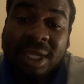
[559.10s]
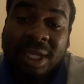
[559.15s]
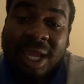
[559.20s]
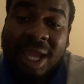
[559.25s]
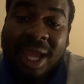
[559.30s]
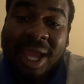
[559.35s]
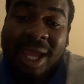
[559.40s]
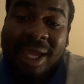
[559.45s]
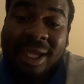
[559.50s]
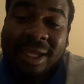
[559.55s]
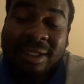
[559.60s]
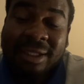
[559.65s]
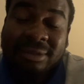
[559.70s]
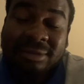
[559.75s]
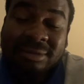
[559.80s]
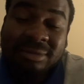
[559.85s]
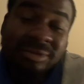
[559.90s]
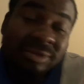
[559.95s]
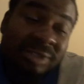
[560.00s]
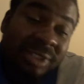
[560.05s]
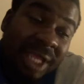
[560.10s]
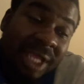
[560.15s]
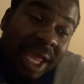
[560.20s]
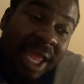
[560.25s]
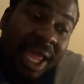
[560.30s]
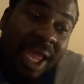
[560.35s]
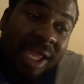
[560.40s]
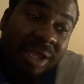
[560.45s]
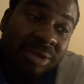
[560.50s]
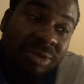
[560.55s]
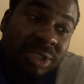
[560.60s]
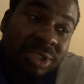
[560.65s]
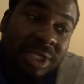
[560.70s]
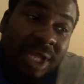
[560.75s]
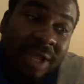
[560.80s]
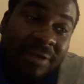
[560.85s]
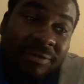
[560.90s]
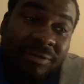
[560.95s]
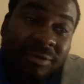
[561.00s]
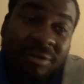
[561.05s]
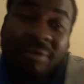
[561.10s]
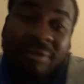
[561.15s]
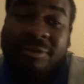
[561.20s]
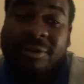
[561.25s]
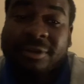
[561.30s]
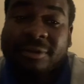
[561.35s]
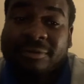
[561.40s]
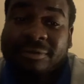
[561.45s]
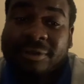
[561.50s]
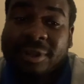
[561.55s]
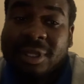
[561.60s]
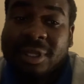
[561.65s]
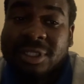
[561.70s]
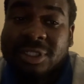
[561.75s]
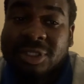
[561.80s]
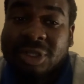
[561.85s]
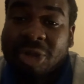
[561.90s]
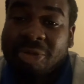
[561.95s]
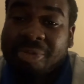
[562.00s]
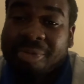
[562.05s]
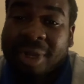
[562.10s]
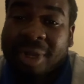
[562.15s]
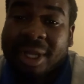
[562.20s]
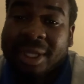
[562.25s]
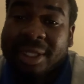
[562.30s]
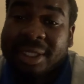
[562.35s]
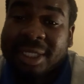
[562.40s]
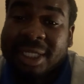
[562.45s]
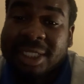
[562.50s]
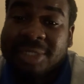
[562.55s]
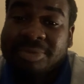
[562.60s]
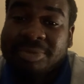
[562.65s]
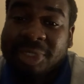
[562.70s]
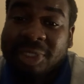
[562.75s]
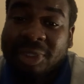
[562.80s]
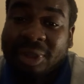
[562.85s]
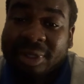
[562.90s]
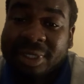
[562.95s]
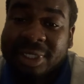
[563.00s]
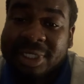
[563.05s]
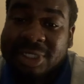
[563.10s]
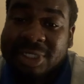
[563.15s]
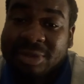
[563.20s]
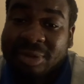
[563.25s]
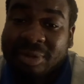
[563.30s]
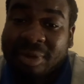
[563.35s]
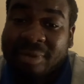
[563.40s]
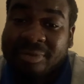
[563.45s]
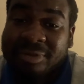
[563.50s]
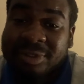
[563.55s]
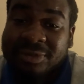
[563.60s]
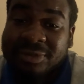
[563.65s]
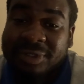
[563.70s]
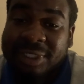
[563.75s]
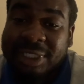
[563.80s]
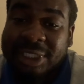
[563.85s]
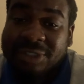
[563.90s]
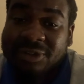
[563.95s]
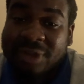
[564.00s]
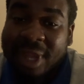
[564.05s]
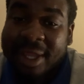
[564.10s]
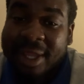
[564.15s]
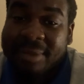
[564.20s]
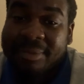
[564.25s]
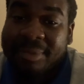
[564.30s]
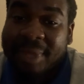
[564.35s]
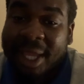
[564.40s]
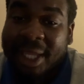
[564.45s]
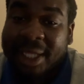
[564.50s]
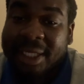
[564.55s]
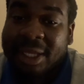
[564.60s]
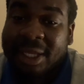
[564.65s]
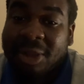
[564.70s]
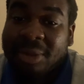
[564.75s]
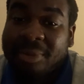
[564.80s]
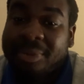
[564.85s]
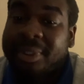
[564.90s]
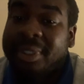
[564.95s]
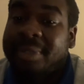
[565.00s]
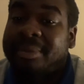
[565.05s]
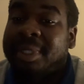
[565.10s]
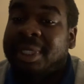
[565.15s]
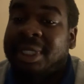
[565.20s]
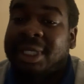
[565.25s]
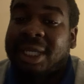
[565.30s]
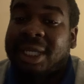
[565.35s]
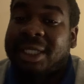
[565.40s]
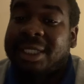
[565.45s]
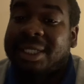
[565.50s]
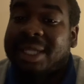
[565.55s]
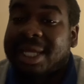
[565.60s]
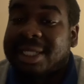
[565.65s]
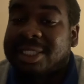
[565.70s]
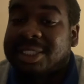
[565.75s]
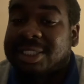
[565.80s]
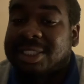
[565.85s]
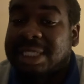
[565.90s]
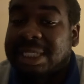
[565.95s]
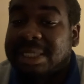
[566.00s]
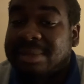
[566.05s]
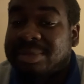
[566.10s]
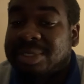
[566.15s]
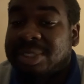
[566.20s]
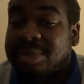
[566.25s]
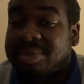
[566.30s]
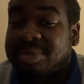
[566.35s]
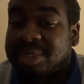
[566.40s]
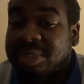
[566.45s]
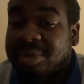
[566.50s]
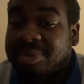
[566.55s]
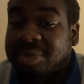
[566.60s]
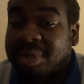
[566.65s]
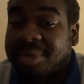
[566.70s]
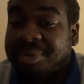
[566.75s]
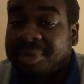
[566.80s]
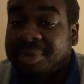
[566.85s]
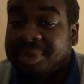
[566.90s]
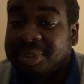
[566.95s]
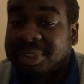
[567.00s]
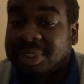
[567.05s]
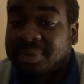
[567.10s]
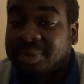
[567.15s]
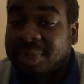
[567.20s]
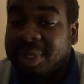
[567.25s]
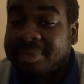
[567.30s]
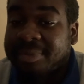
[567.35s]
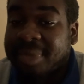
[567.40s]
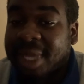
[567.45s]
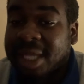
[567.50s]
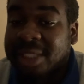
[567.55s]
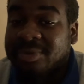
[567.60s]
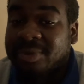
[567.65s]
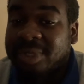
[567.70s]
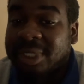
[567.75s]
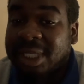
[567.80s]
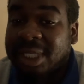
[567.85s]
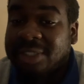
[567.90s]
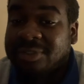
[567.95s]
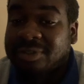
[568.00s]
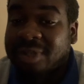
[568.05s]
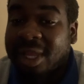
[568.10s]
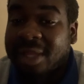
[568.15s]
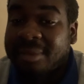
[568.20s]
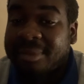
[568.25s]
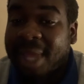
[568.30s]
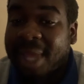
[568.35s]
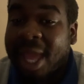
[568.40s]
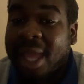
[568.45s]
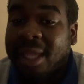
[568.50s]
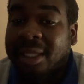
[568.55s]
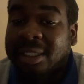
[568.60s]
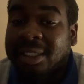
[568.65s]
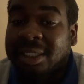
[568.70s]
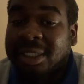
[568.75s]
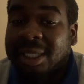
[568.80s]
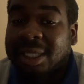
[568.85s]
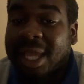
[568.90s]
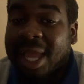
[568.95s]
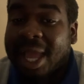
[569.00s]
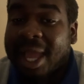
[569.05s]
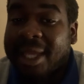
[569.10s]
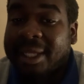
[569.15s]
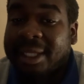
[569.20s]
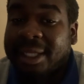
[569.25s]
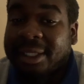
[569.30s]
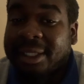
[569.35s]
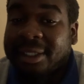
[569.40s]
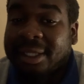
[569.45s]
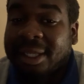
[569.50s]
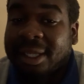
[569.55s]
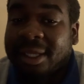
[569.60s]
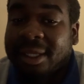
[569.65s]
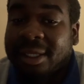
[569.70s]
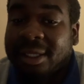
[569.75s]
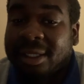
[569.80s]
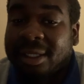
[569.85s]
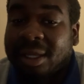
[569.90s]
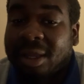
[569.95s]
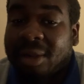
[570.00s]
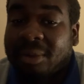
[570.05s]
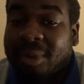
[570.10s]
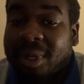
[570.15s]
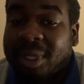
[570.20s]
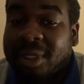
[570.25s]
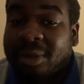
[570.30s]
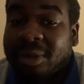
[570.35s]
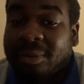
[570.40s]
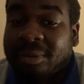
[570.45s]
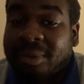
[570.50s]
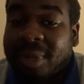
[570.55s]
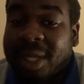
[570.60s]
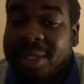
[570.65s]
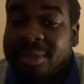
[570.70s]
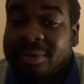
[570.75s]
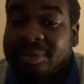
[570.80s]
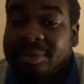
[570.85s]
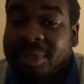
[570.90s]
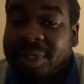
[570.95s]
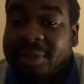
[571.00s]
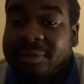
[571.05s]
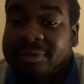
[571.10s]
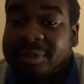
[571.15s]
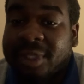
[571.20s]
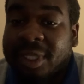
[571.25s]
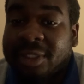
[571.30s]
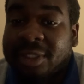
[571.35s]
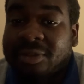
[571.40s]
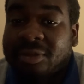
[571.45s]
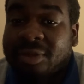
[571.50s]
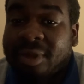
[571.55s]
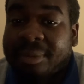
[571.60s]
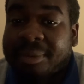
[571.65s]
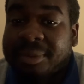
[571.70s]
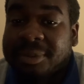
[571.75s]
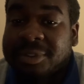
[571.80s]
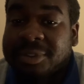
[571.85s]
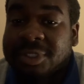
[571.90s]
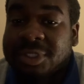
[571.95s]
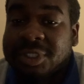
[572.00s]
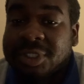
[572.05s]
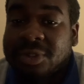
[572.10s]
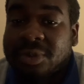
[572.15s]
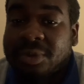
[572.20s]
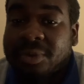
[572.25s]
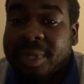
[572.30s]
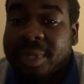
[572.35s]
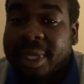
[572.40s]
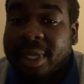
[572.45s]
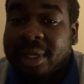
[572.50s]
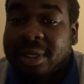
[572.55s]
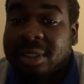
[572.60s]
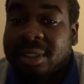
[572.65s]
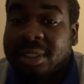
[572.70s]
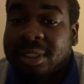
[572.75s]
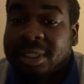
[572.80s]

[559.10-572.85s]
and yeah, he was at fault for the first goal, but let's be honest, no one was really tracking back and helping him, and that seems to be a problem with the wingbacks. When they track back and then they're one-on-one with the oppositional winger,